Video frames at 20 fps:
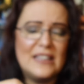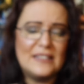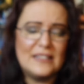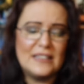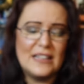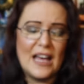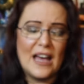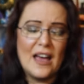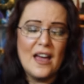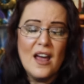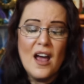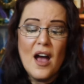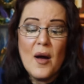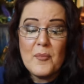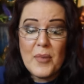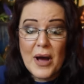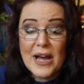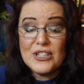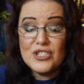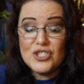isn't it?
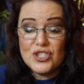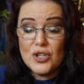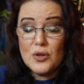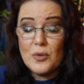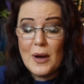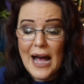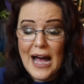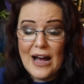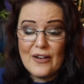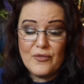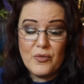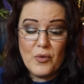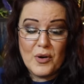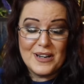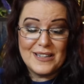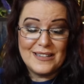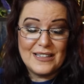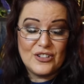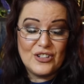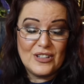But I do have
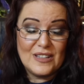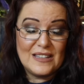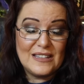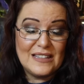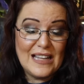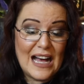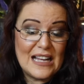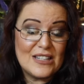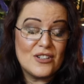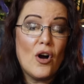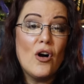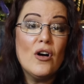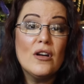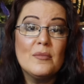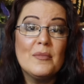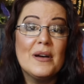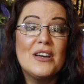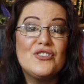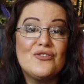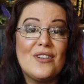one. It's actually sat
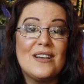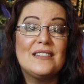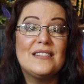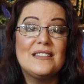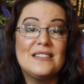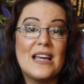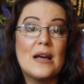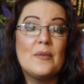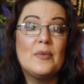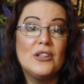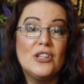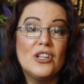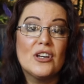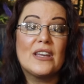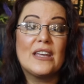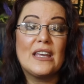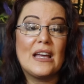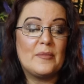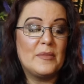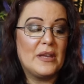on my dressing table
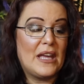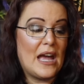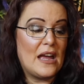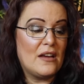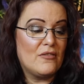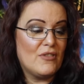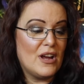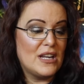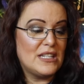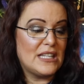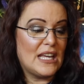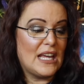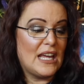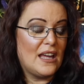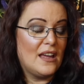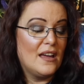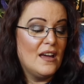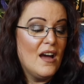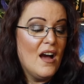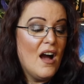looking at me getting
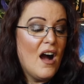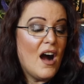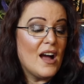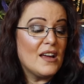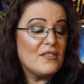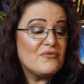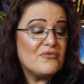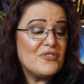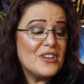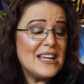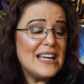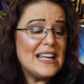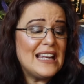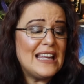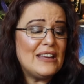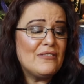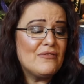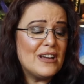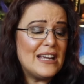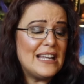ready. I
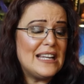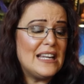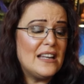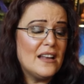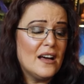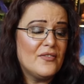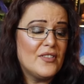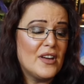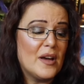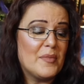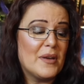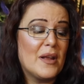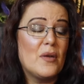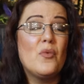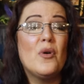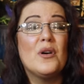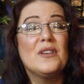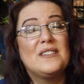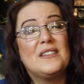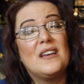really, really love it, but I
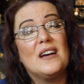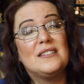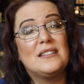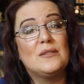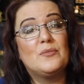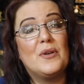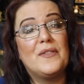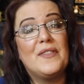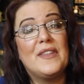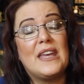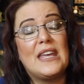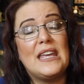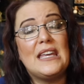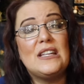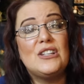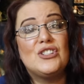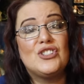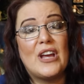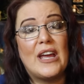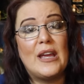was gutted when the
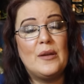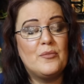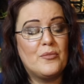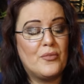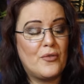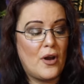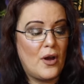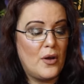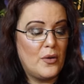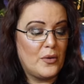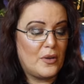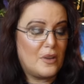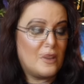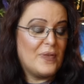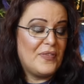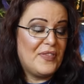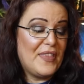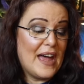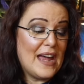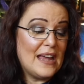keychain broke.
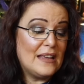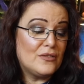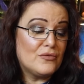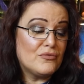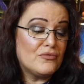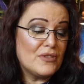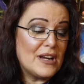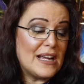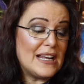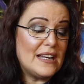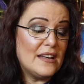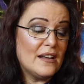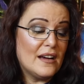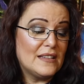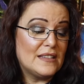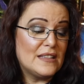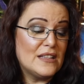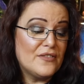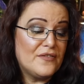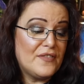But that is really
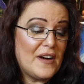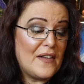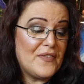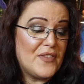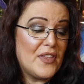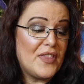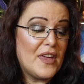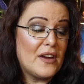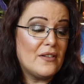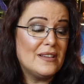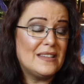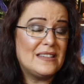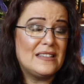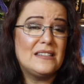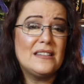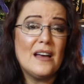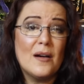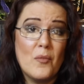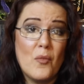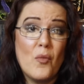nice. And the fact that there is
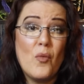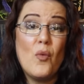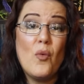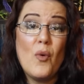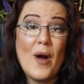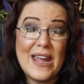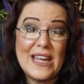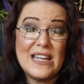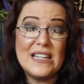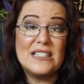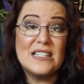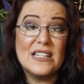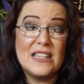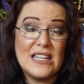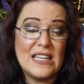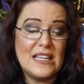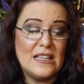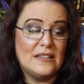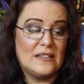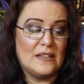some weight to
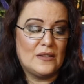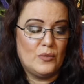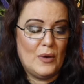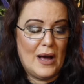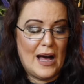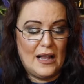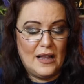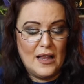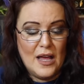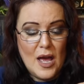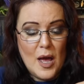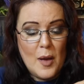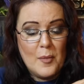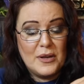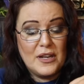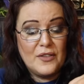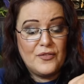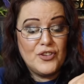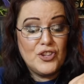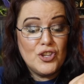these as well.
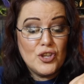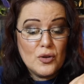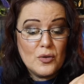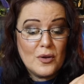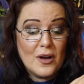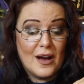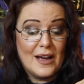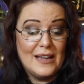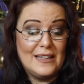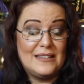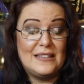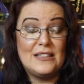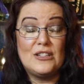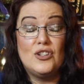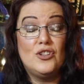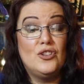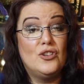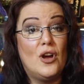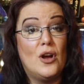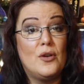But if you guys
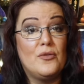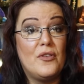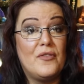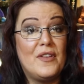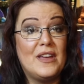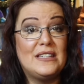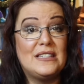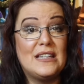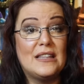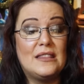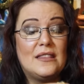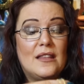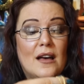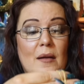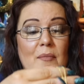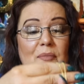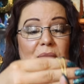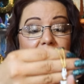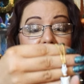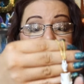didn't know that they did
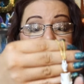them,